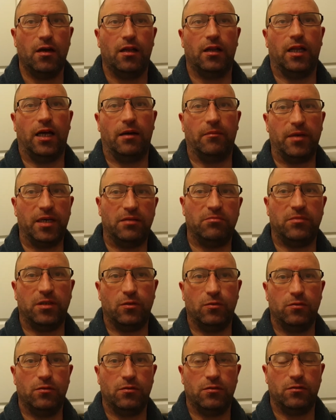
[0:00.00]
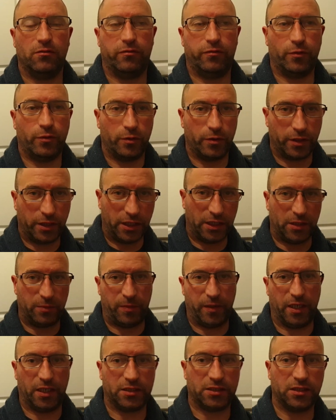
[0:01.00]
like a main meal for each
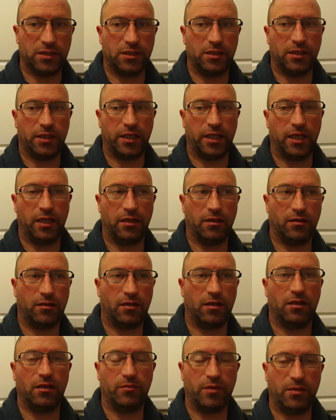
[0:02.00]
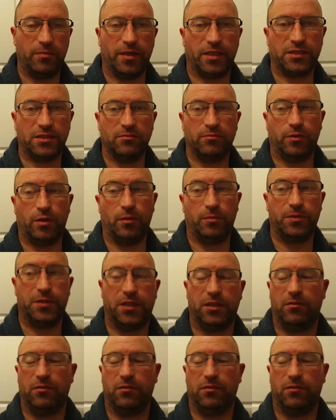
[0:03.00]
person, and then a couple of wee bits and bobs.